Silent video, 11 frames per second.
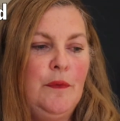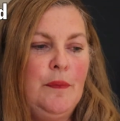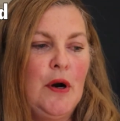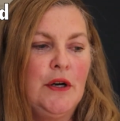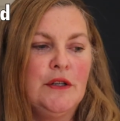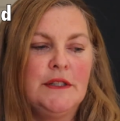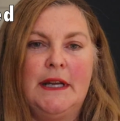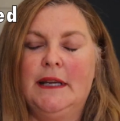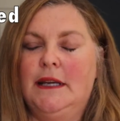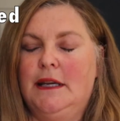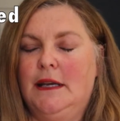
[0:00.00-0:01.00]
partners
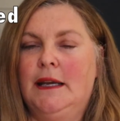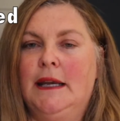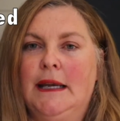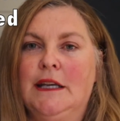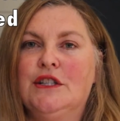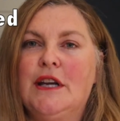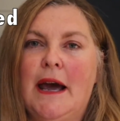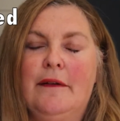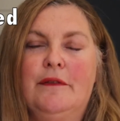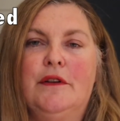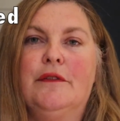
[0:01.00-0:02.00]
can each
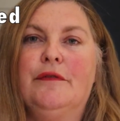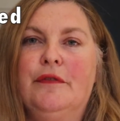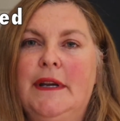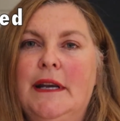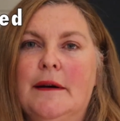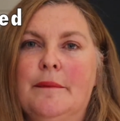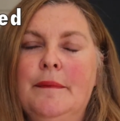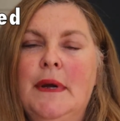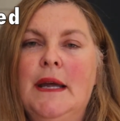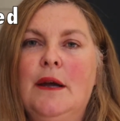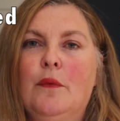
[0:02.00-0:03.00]
have their freedom
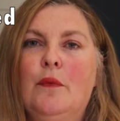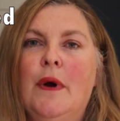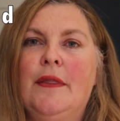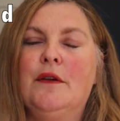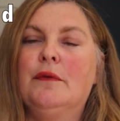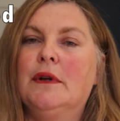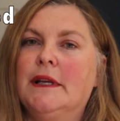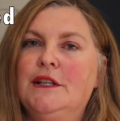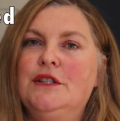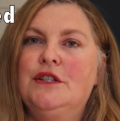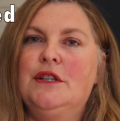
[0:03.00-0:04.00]
when the
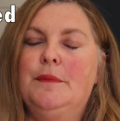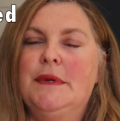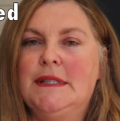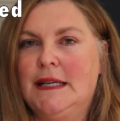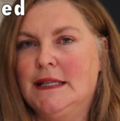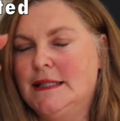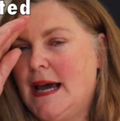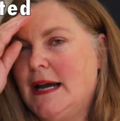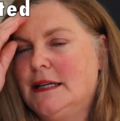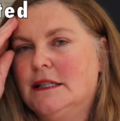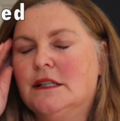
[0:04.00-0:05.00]
relationship is
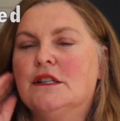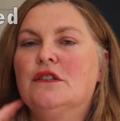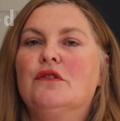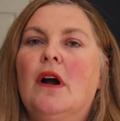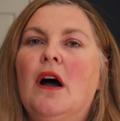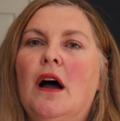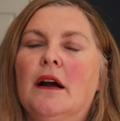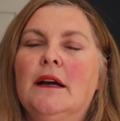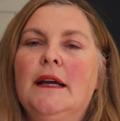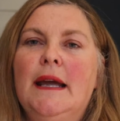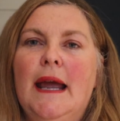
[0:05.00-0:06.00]
intact and strong,
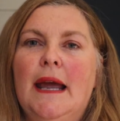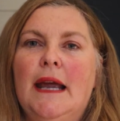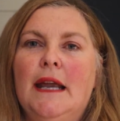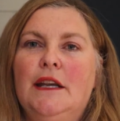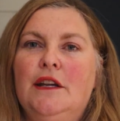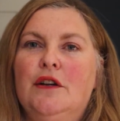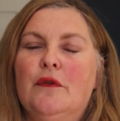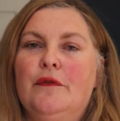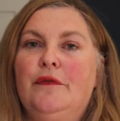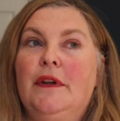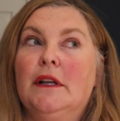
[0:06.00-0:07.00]
and you
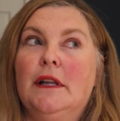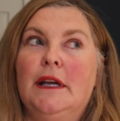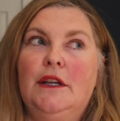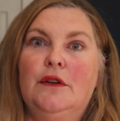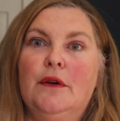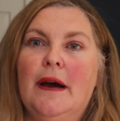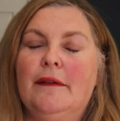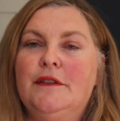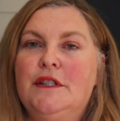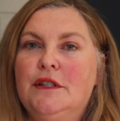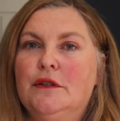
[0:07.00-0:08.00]
don't feel like you have
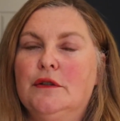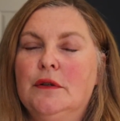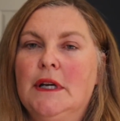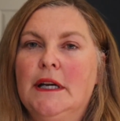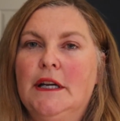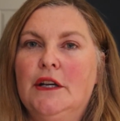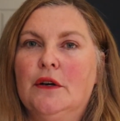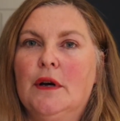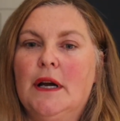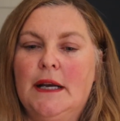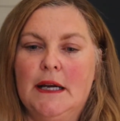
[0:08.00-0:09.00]
to,
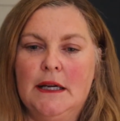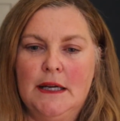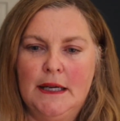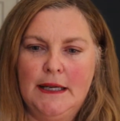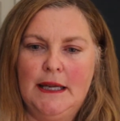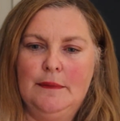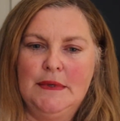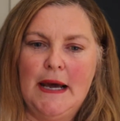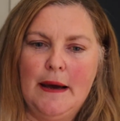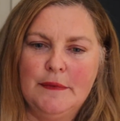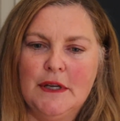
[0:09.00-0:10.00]
kind of keep
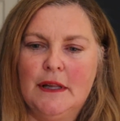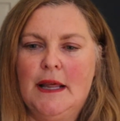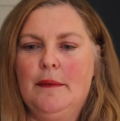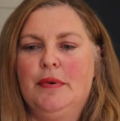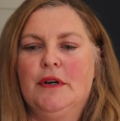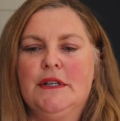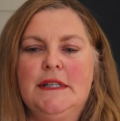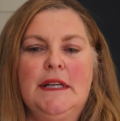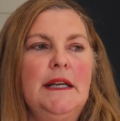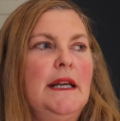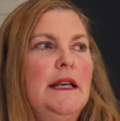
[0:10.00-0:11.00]
tabs on that
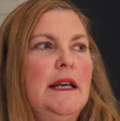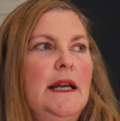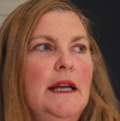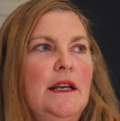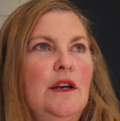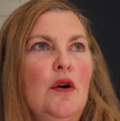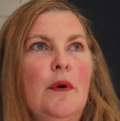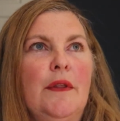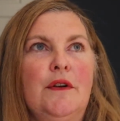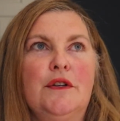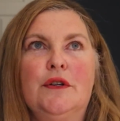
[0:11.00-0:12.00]
person and know
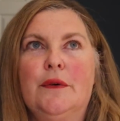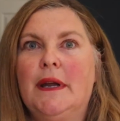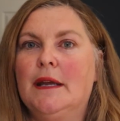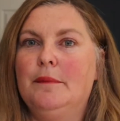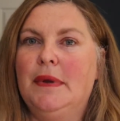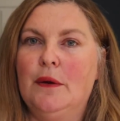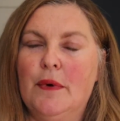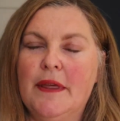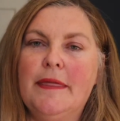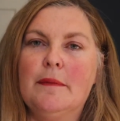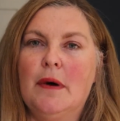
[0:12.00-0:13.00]
what they're doing and be
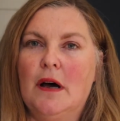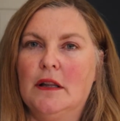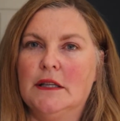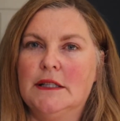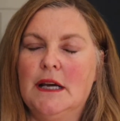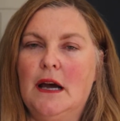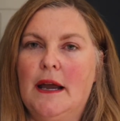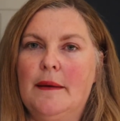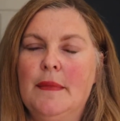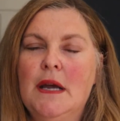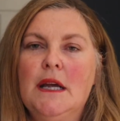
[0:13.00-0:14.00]
with them all the
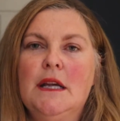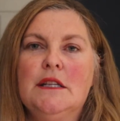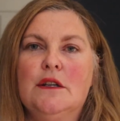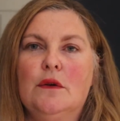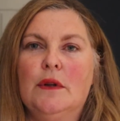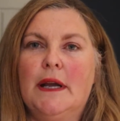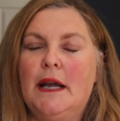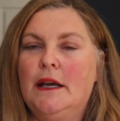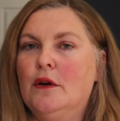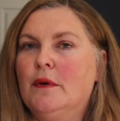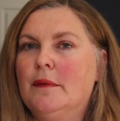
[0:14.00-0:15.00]
time. So like I
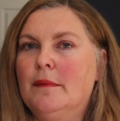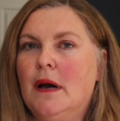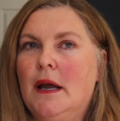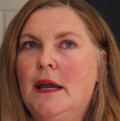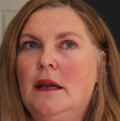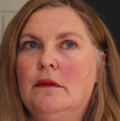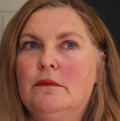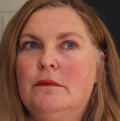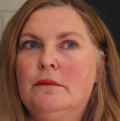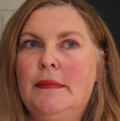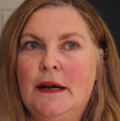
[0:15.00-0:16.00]
know in my
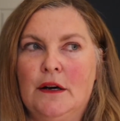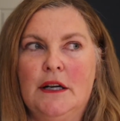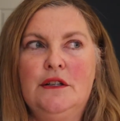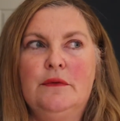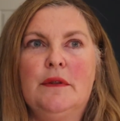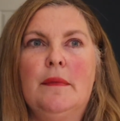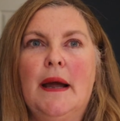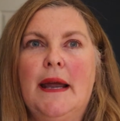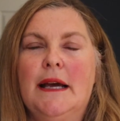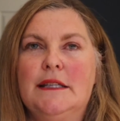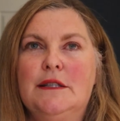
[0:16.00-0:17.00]
marriage with my
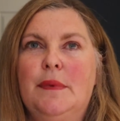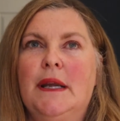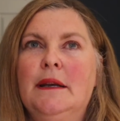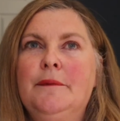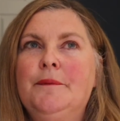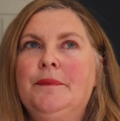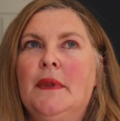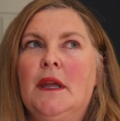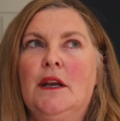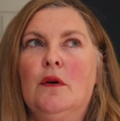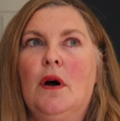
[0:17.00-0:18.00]
husband,
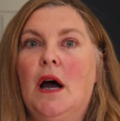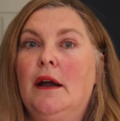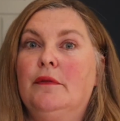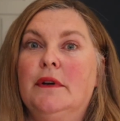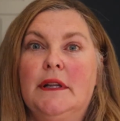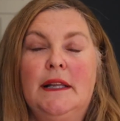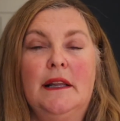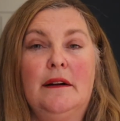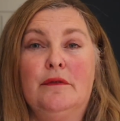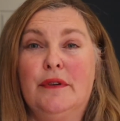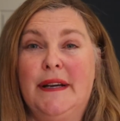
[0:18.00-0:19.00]
I really
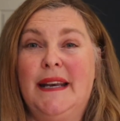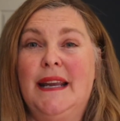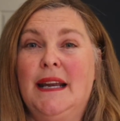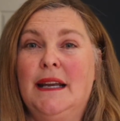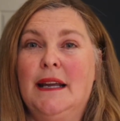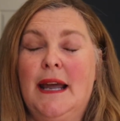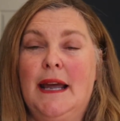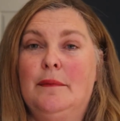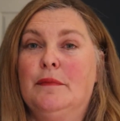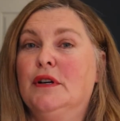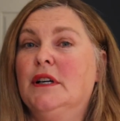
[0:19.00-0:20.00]
love reading
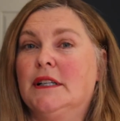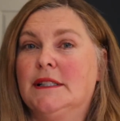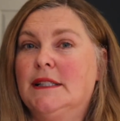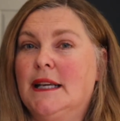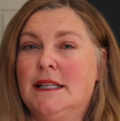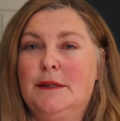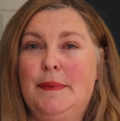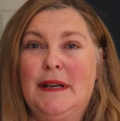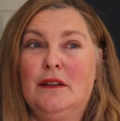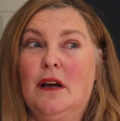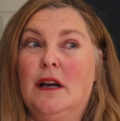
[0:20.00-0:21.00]
and books and
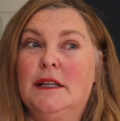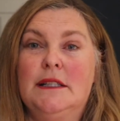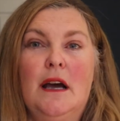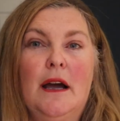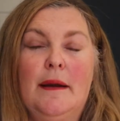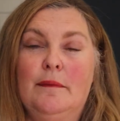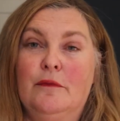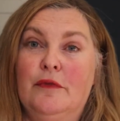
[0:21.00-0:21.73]
spend a lot of time